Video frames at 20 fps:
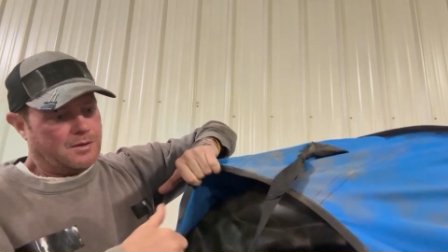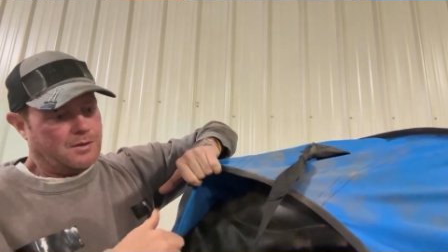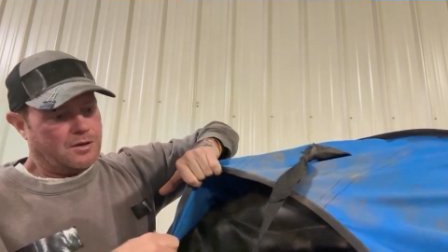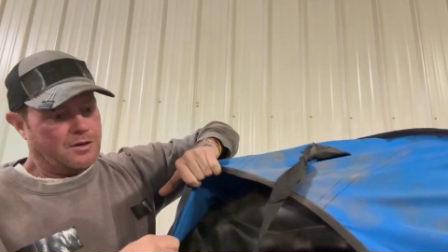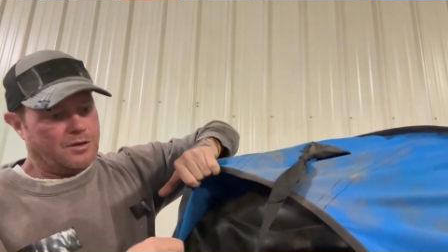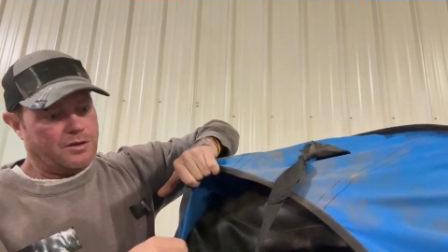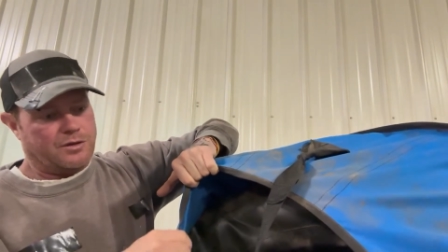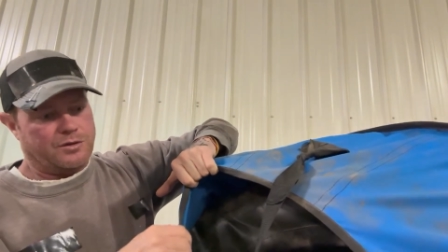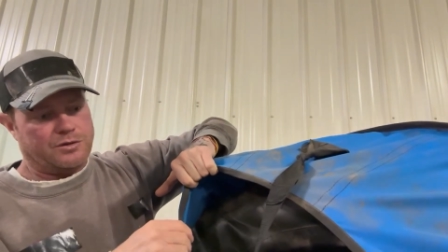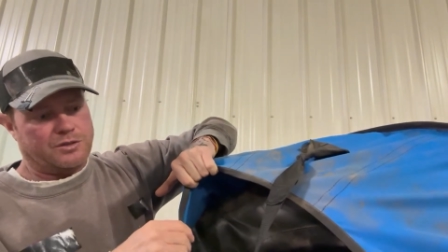
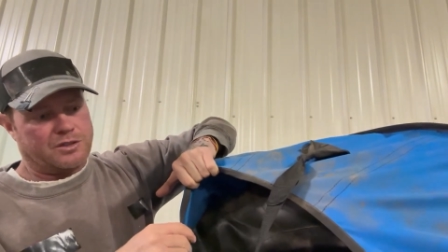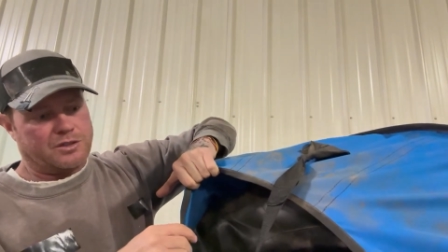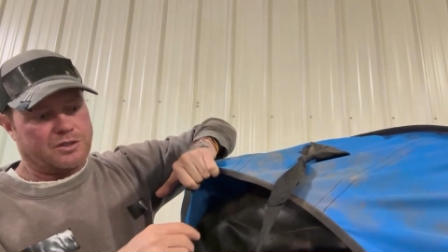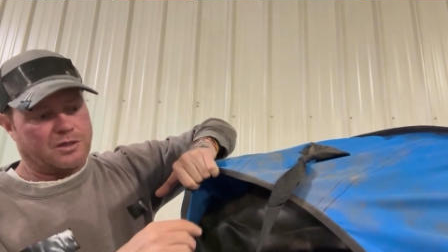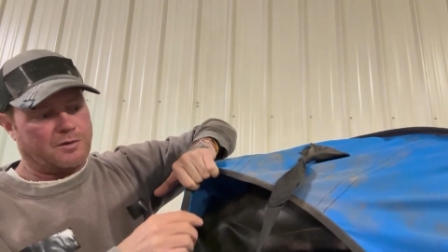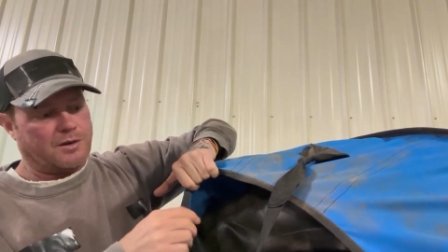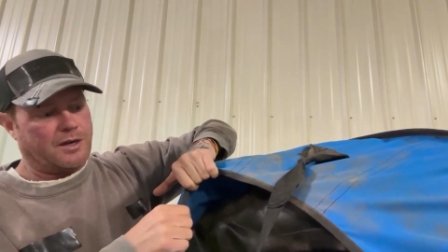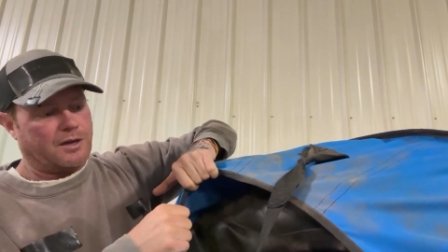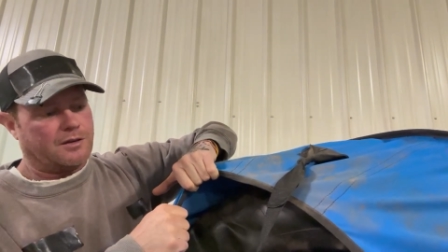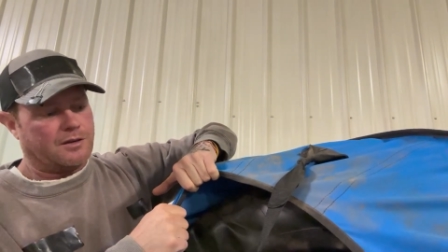you could use
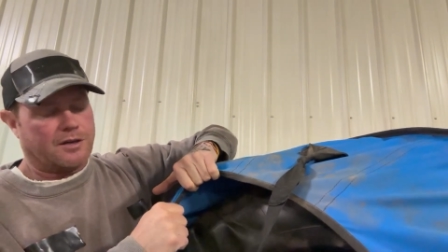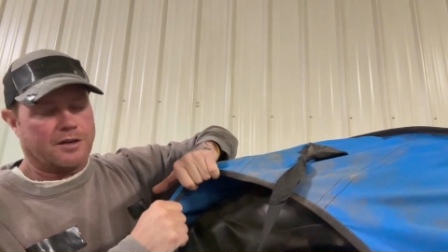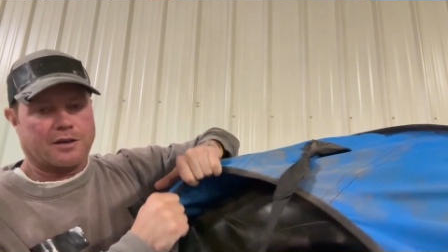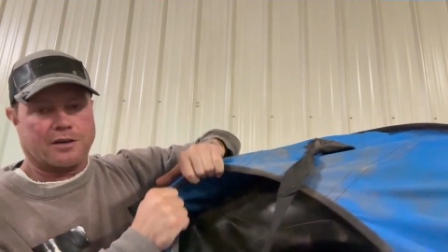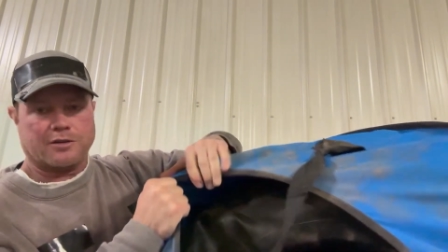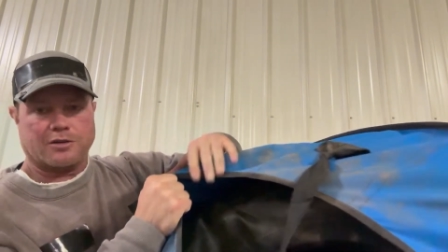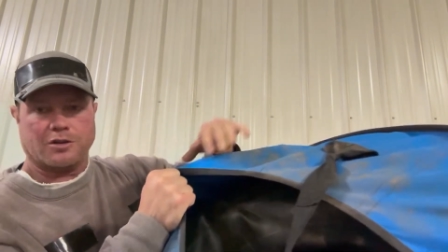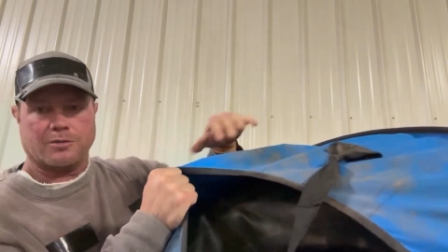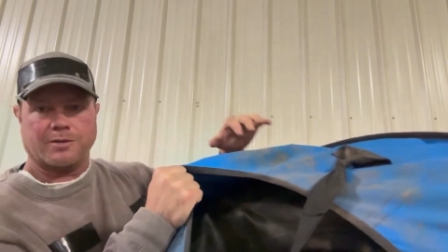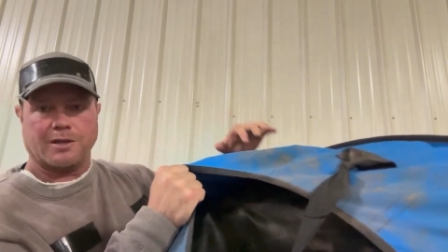just a regular
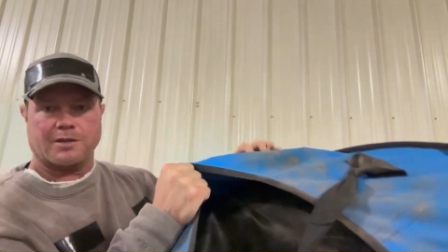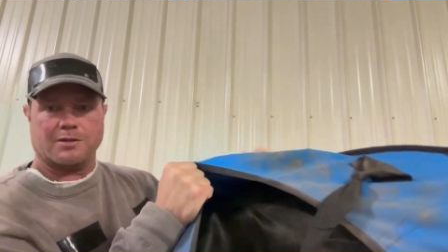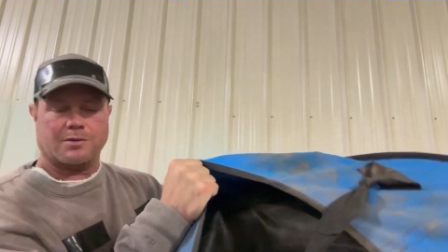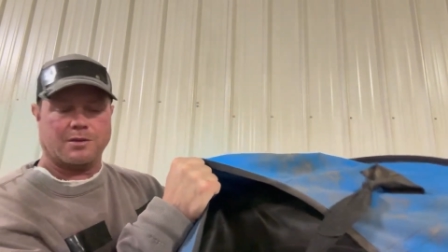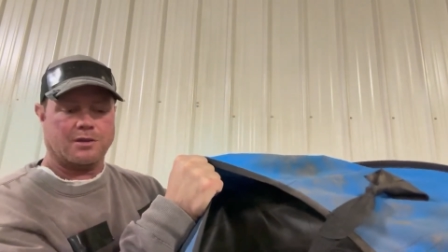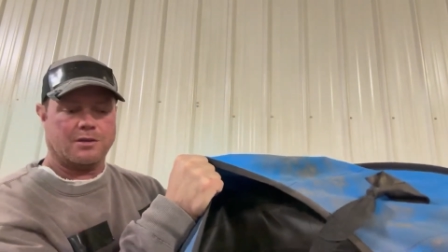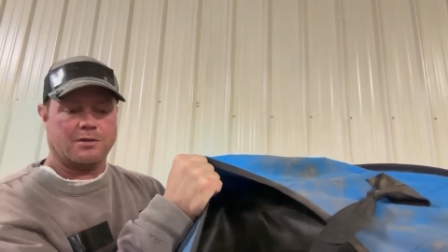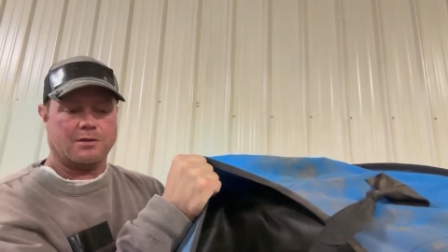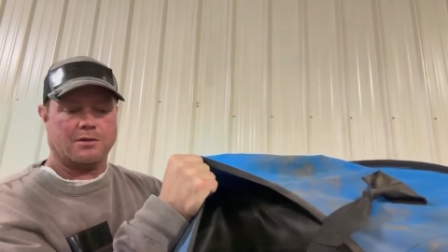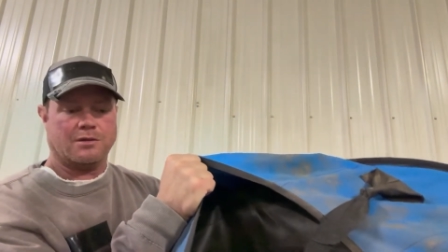inner tube. That's
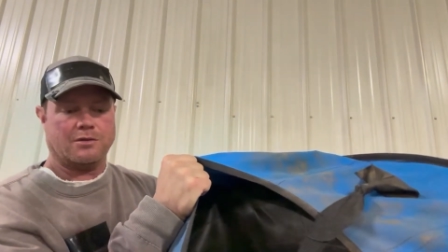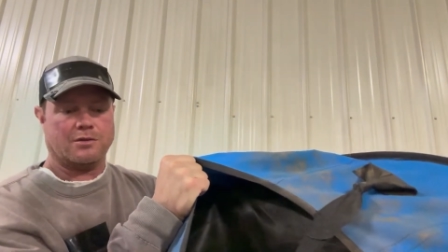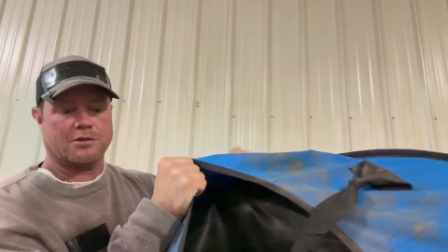what you use,